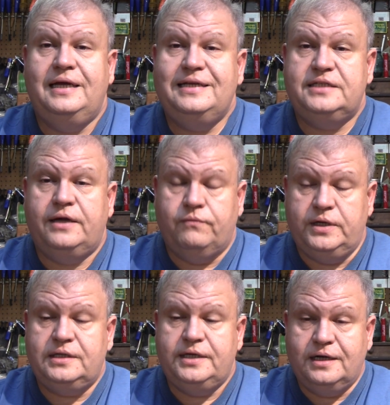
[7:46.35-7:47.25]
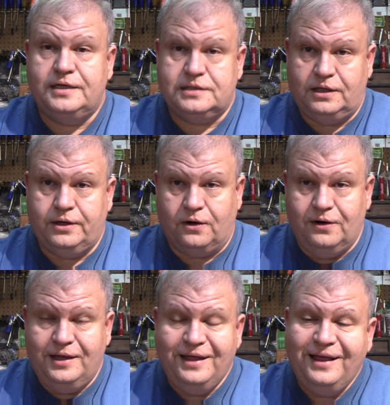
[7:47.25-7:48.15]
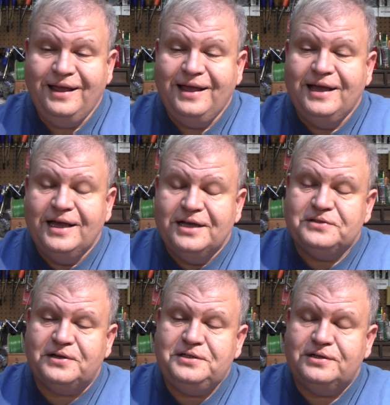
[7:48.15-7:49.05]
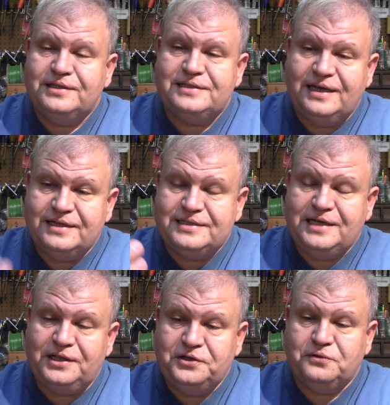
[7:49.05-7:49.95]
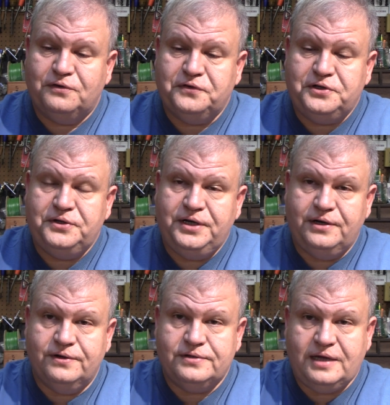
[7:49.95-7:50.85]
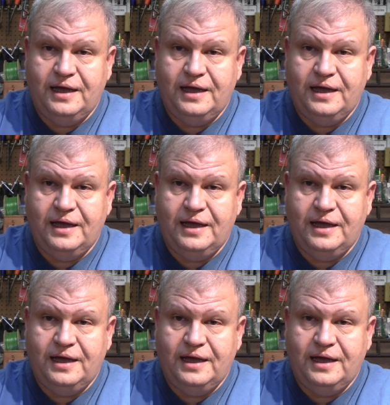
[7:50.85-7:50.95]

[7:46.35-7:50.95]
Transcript: It is a really nice lighter. So I took this out, it sat in the drawer for 2 years,